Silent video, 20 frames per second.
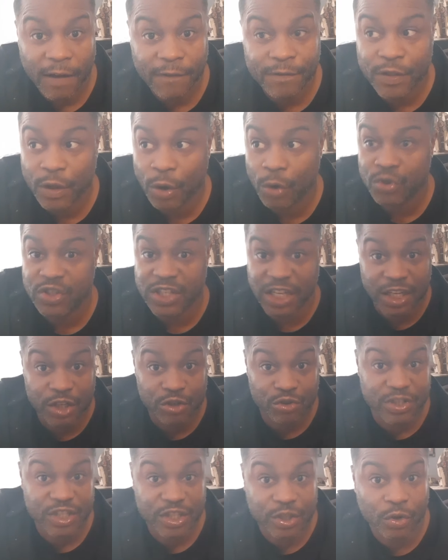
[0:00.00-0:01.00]
those
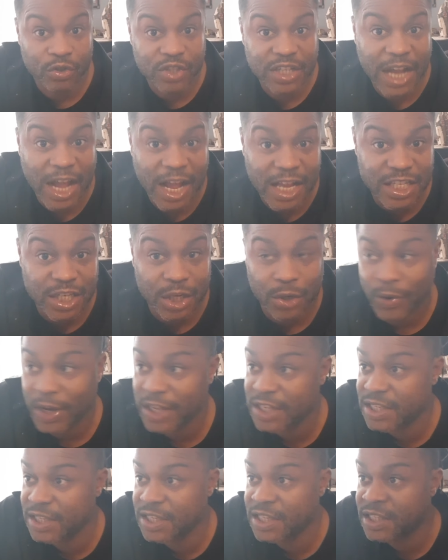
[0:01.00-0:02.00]
interests, those
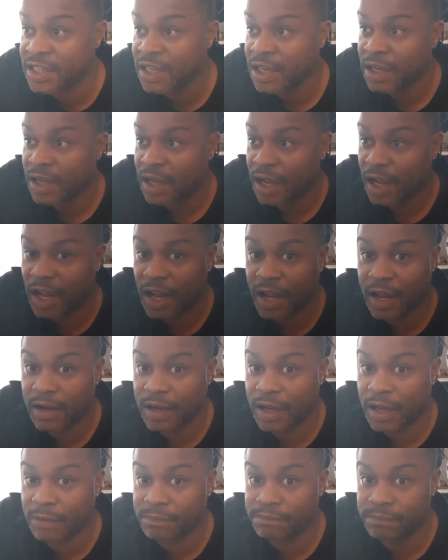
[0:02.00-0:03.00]
consequences,
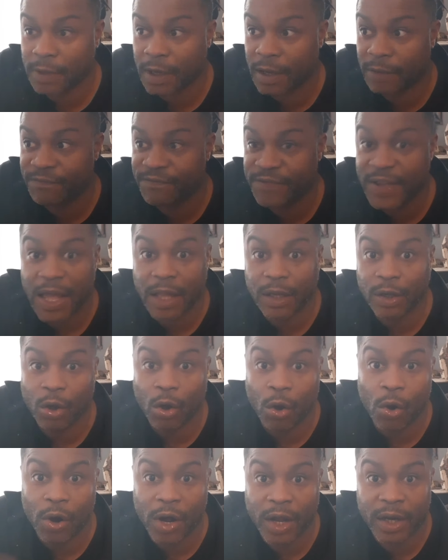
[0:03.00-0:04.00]
fell
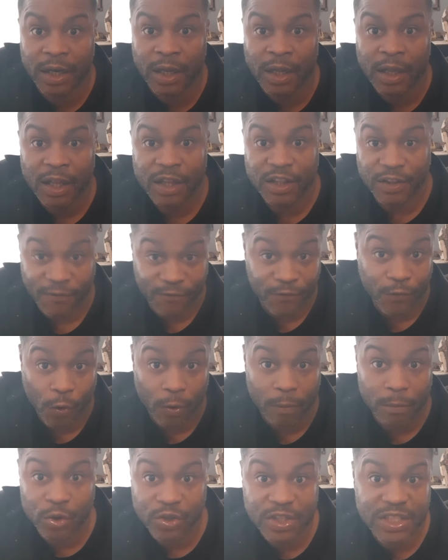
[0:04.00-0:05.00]
on the
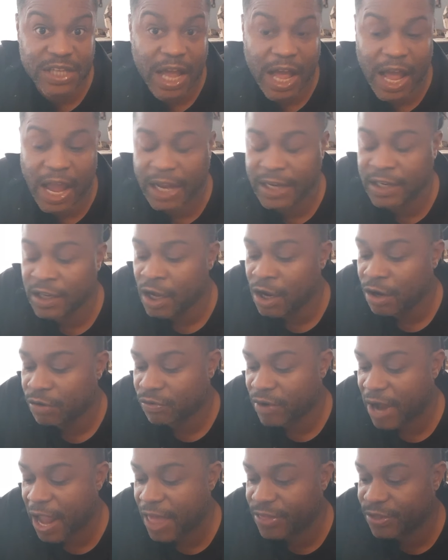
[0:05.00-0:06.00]
formal side
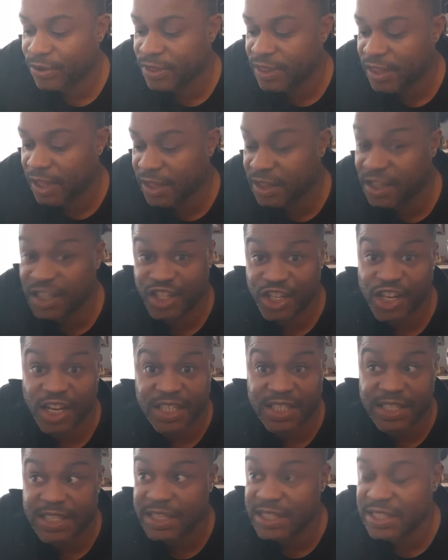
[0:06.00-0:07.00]
rather than the
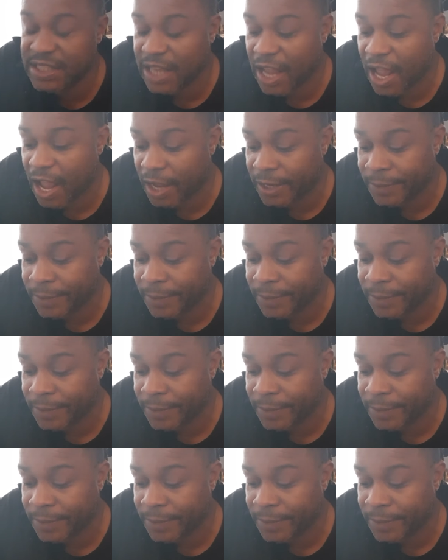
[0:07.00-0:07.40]
justice side.